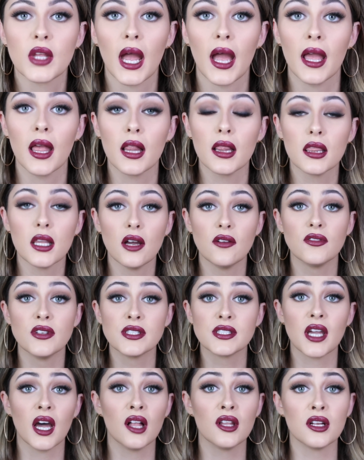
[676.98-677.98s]
I love
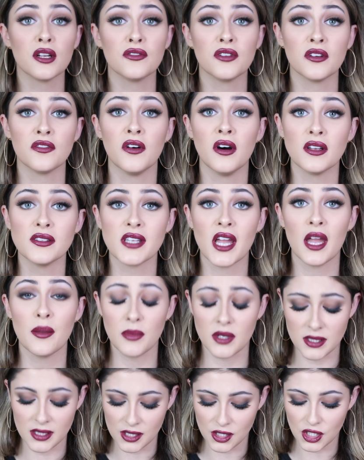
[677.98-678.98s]
this color for fall time
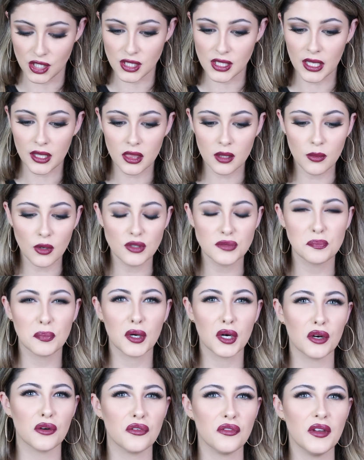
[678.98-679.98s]
because it's just like the most
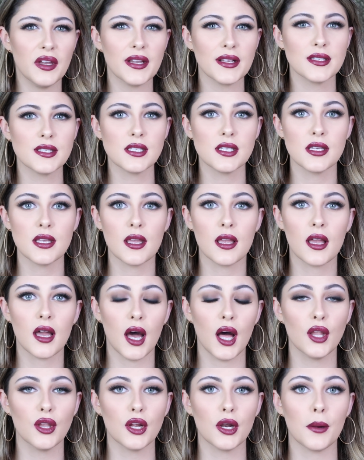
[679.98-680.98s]
perfect
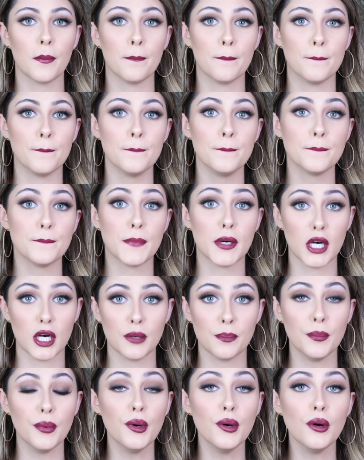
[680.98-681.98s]
color
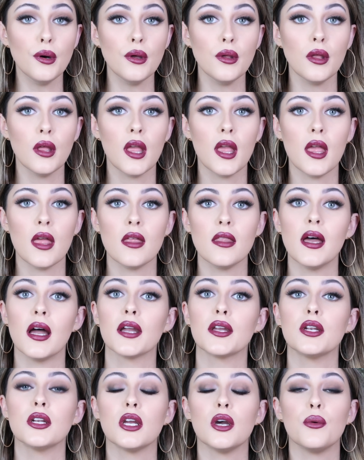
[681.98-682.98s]
purple
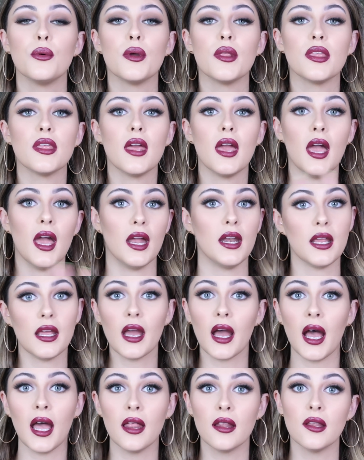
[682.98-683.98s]
that can go with
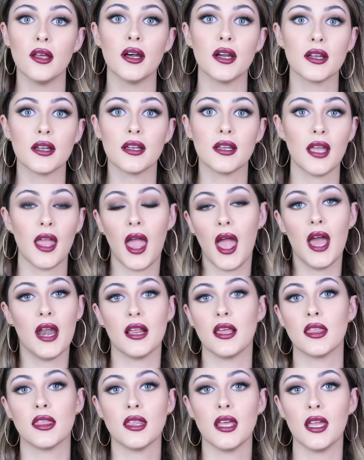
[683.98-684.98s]
any eye look,
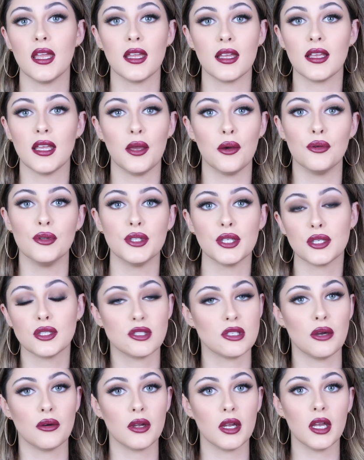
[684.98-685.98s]
anything. It will look
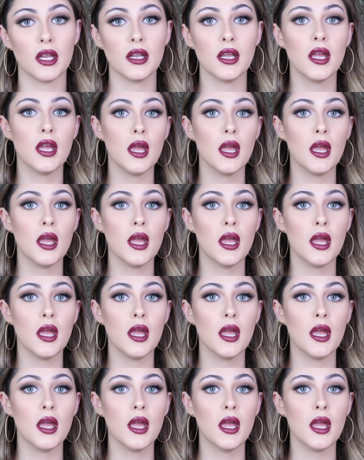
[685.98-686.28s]
so good.